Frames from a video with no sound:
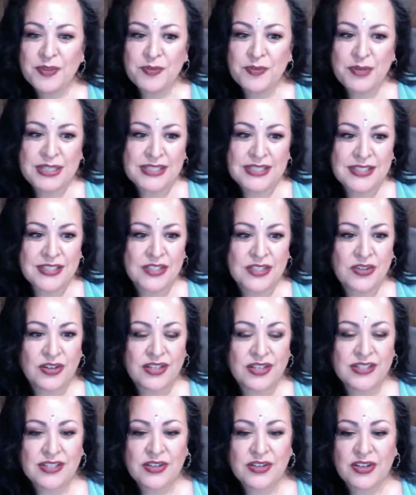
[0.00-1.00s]
Priestess
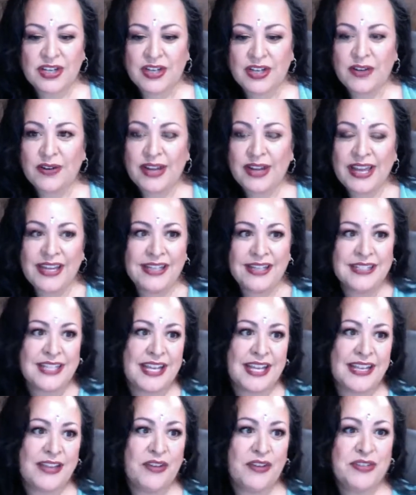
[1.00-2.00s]
Jordan's going to go ahead and
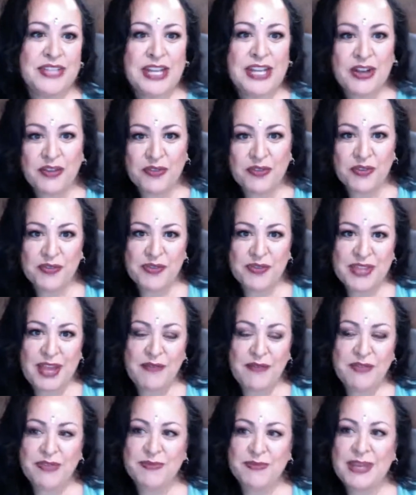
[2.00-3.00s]
take over with
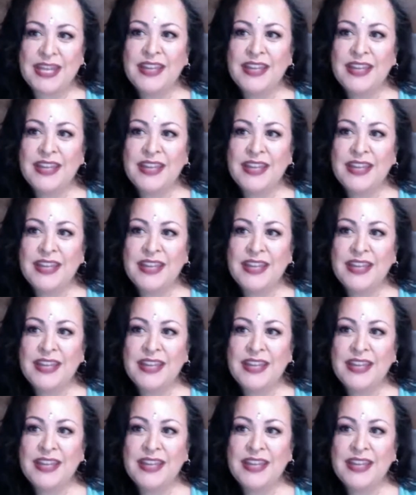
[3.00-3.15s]
that with me.